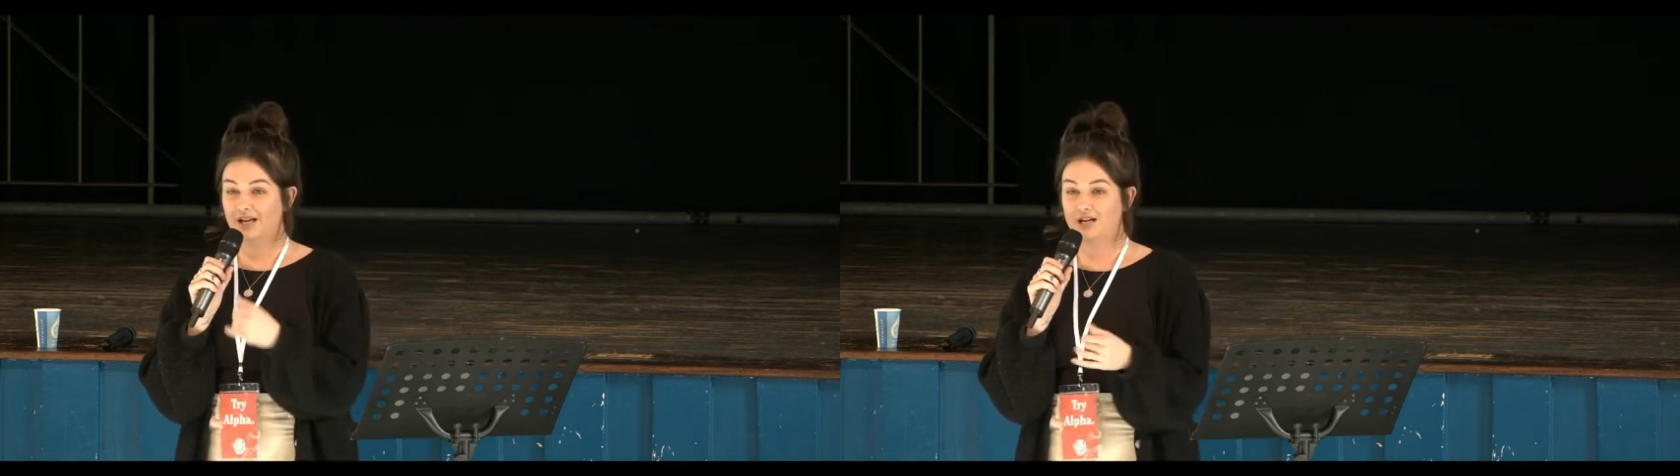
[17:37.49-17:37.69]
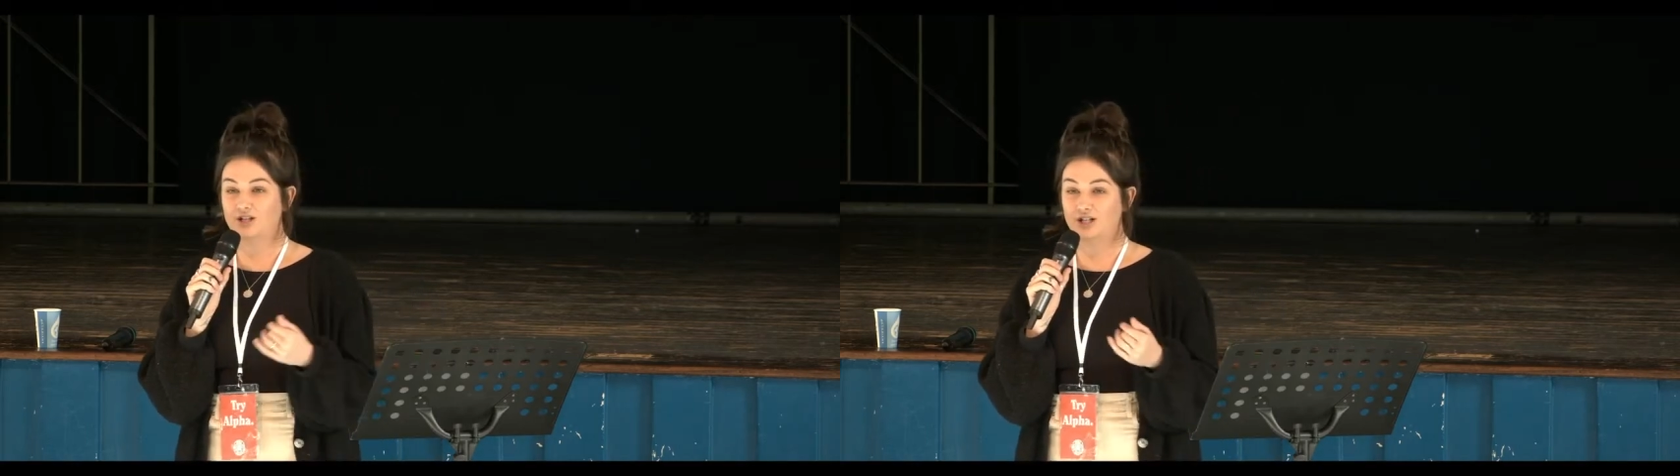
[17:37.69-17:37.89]

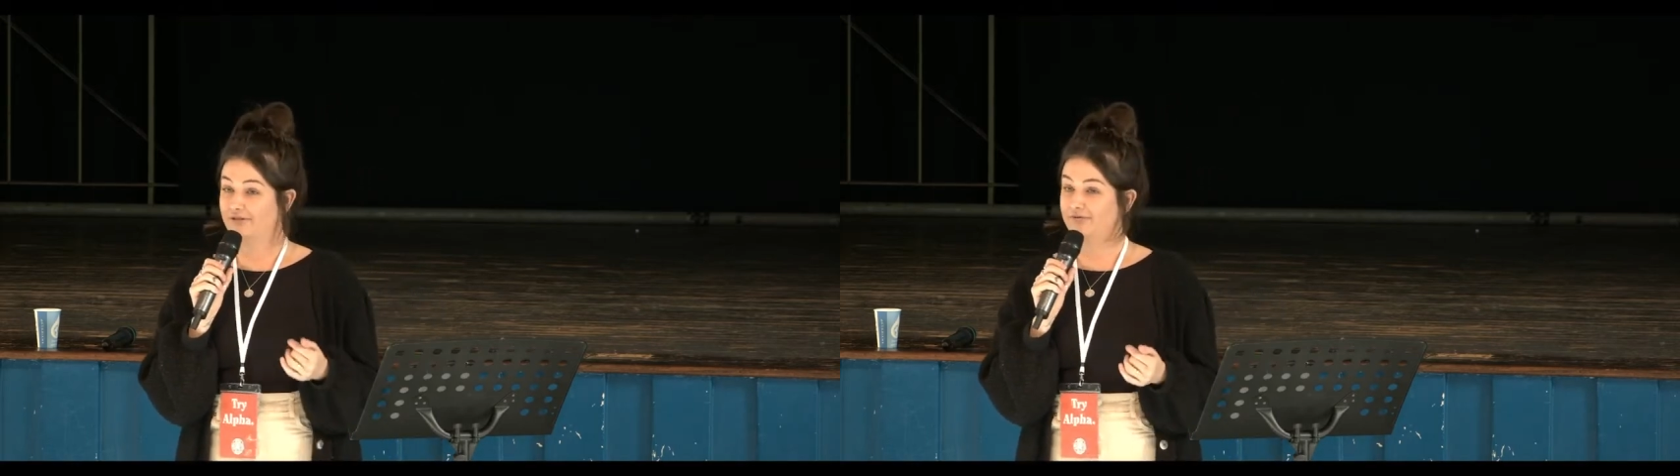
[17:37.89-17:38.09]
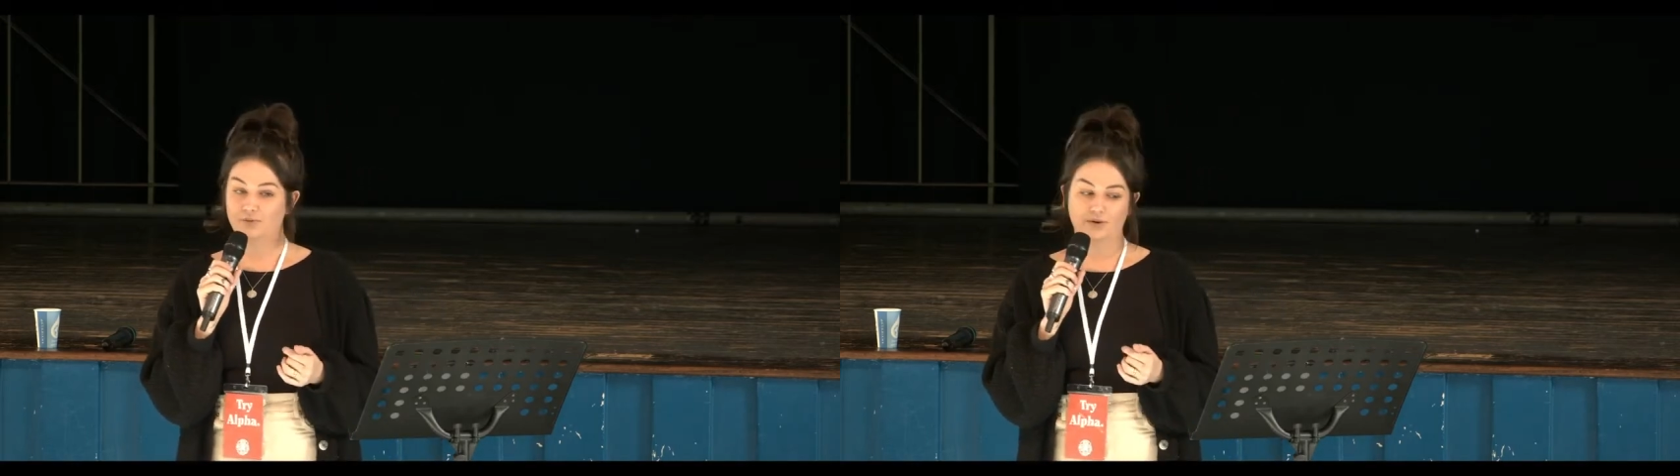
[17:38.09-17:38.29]
each and
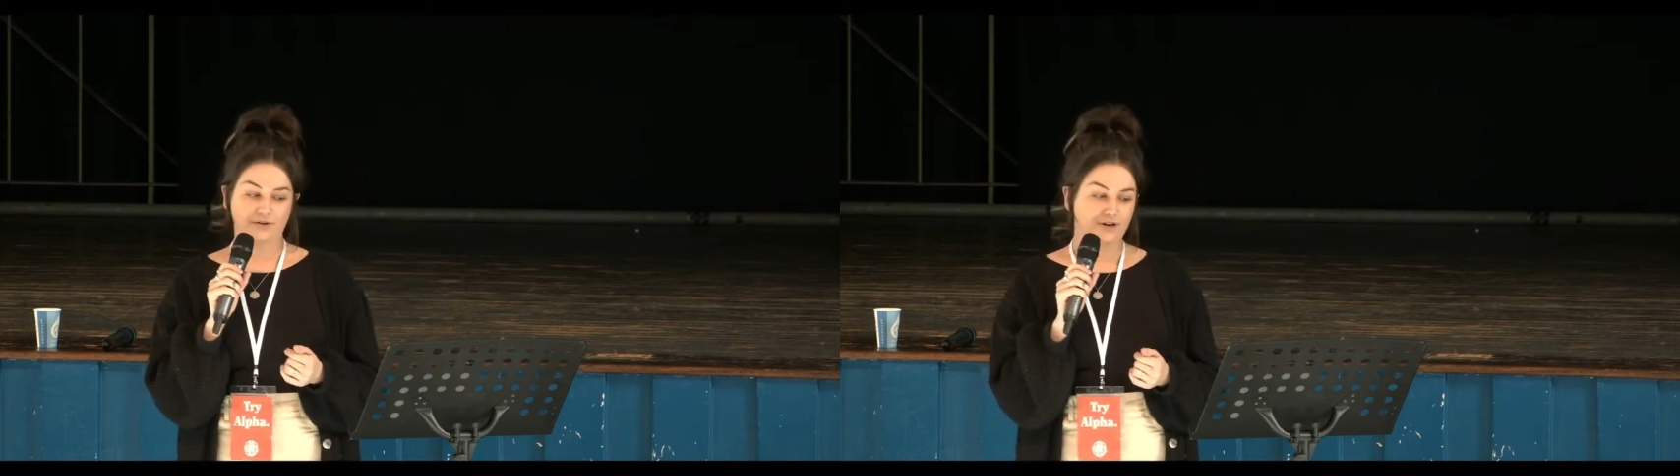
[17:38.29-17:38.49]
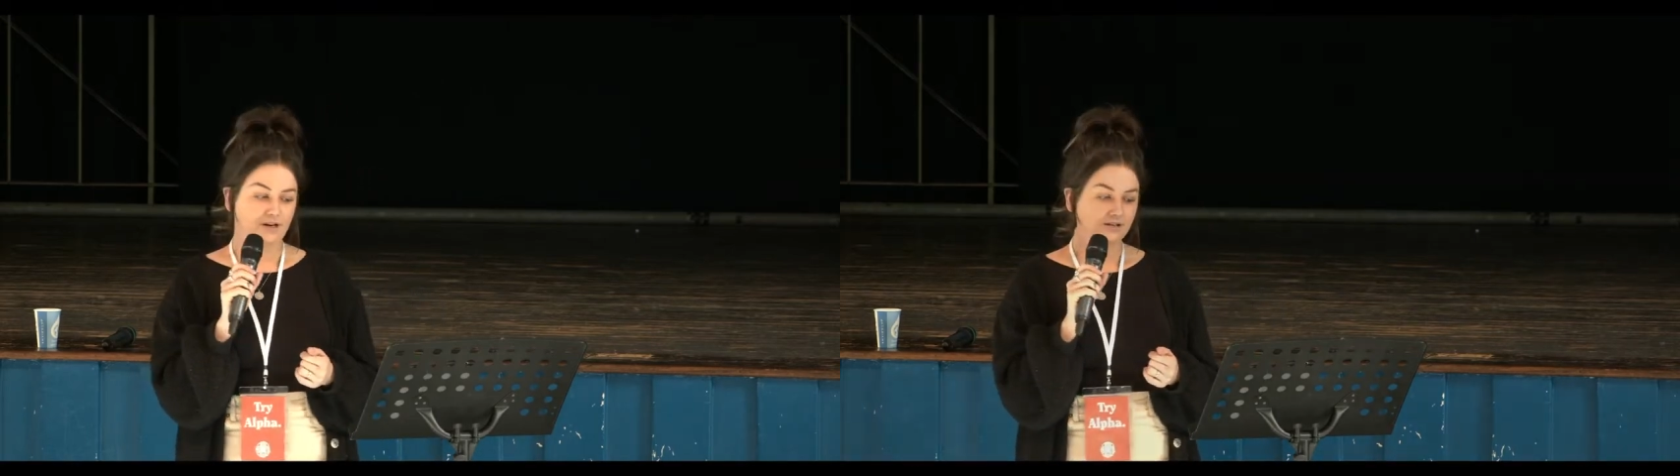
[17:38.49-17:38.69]
every one
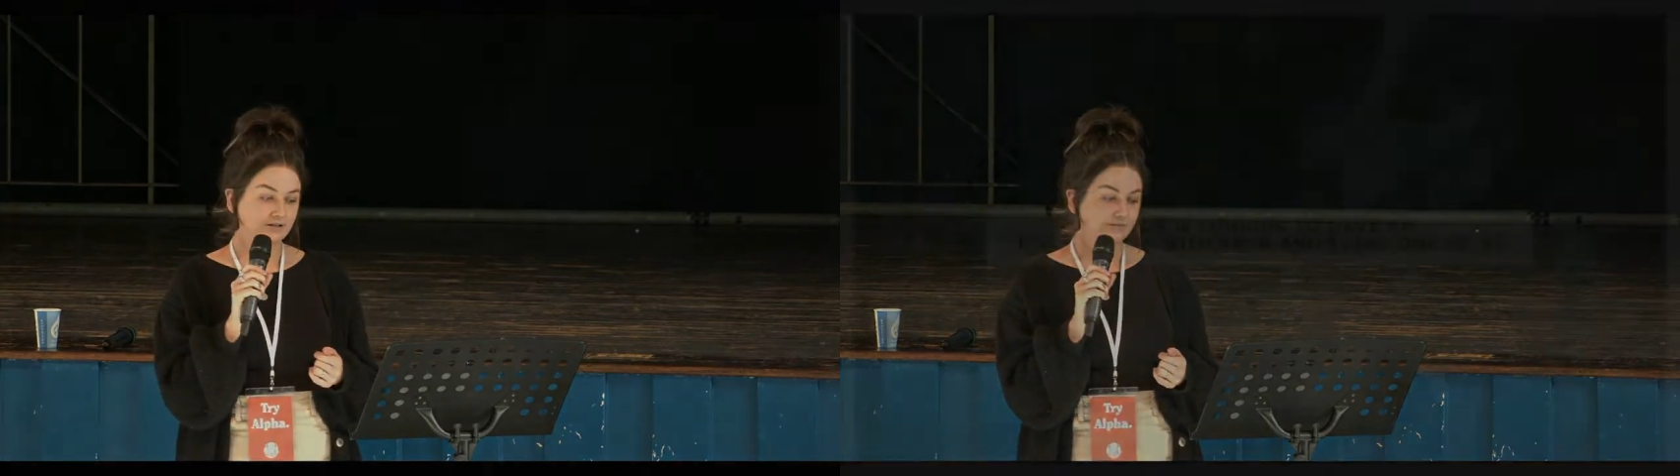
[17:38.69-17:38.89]
of us.